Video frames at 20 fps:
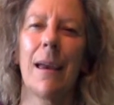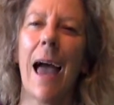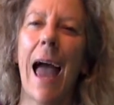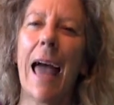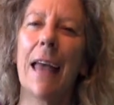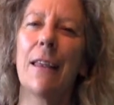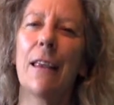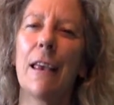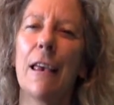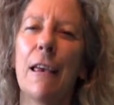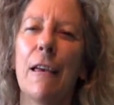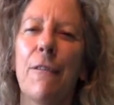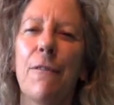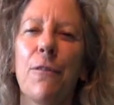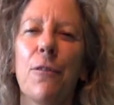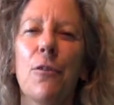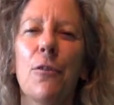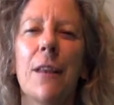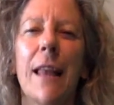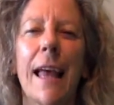And if
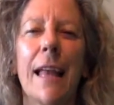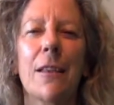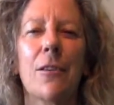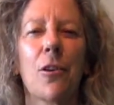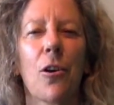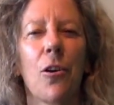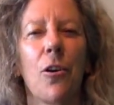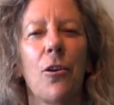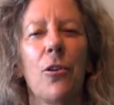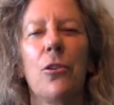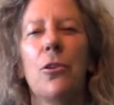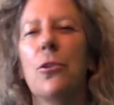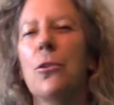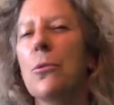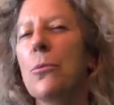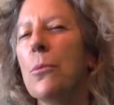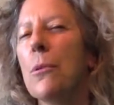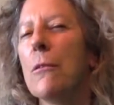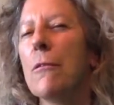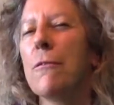you let go,
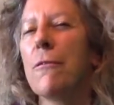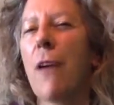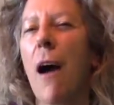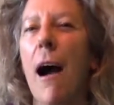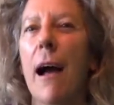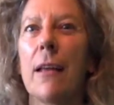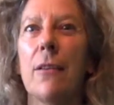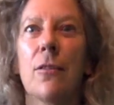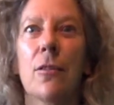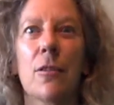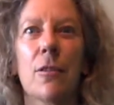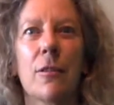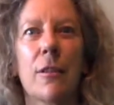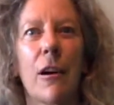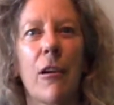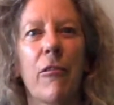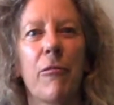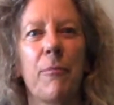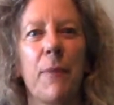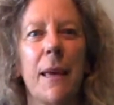you will find
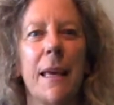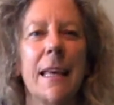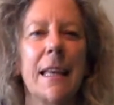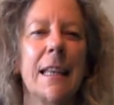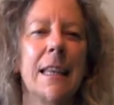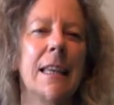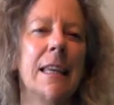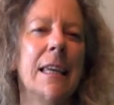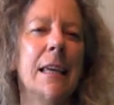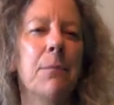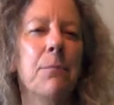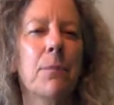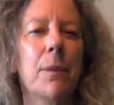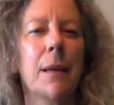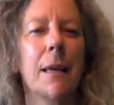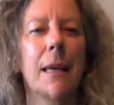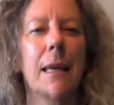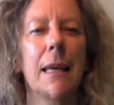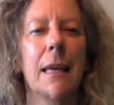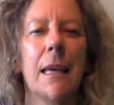yourself being
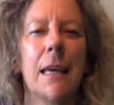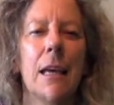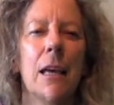deeply